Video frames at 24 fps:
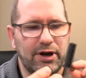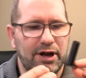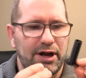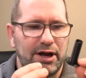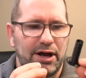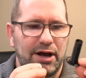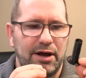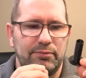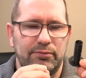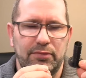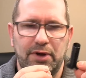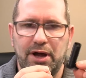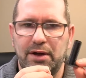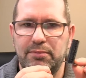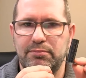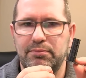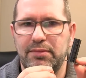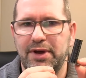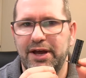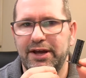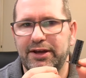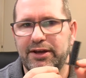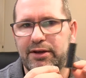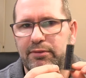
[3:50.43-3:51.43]
I'm,
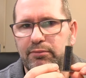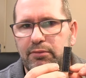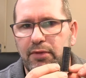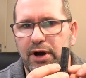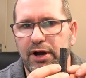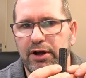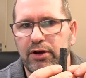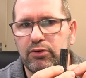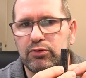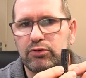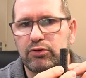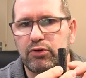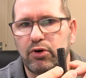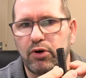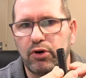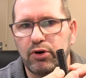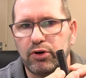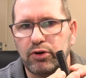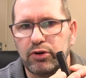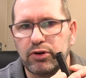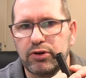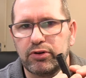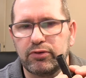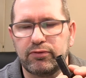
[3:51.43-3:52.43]
I'm making my own
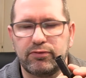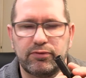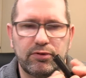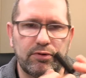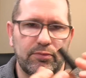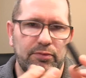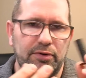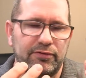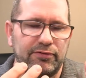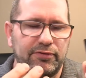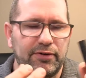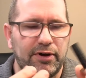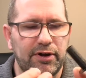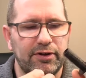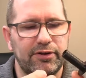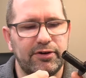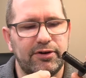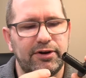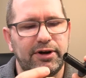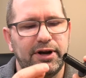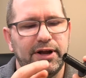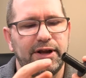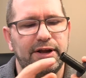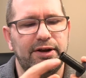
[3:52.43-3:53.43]
coils for my
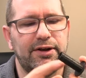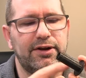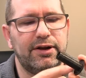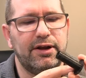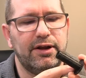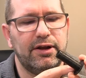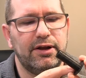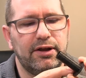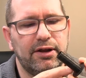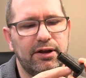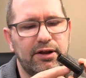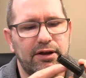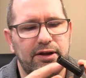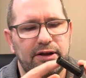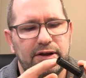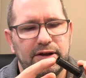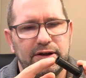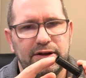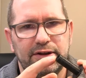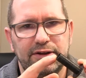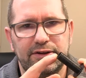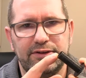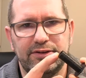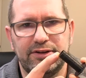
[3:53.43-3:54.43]
father, and
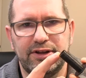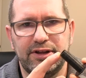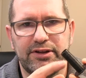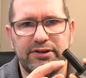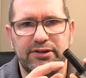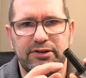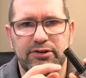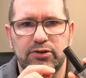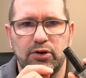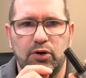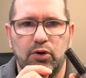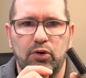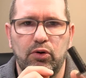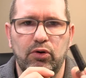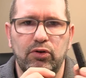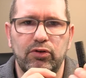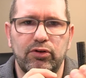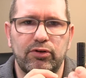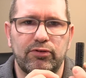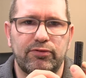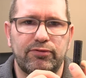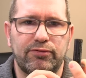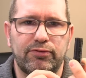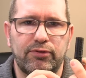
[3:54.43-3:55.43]
uh, this is a
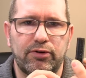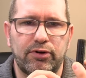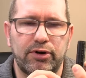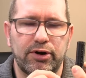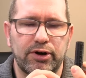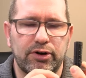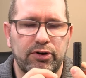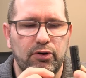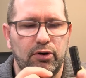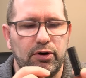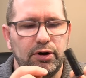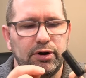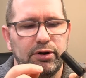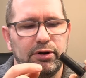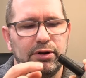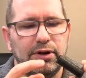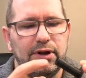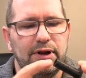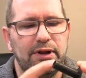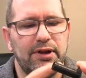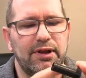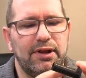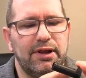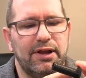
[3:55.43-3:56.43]
holder for a
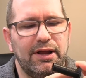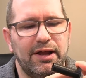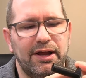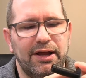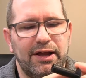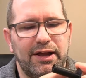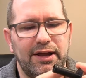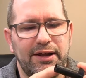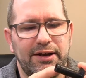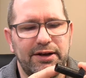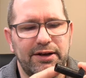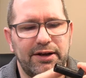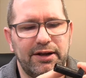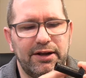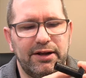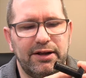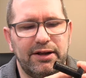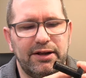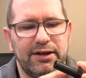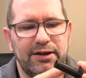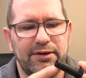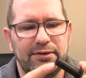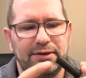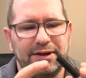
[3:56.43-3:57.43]
coil, and
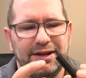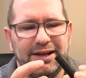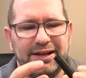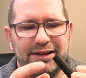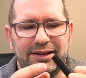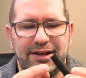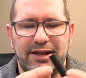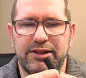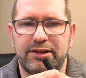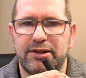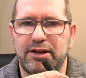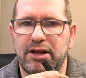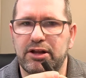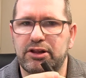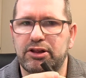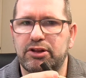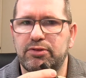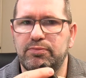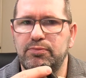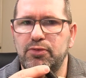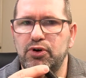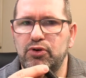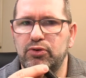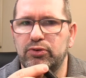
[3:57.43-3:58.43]
uh, it, it's not
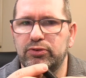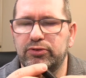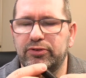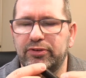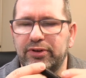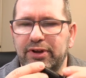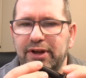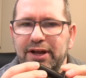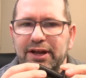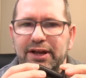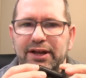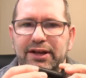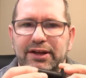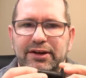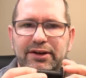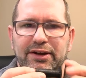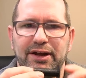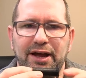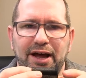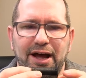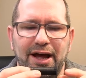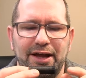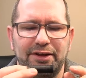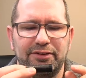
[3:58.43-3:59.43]
smooth,
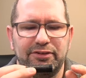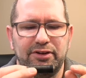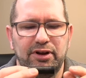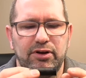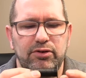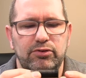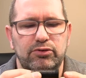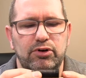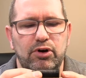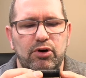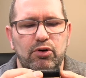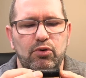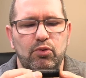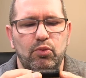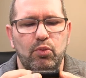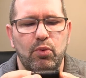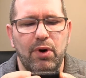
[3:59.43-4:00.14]
and I don't know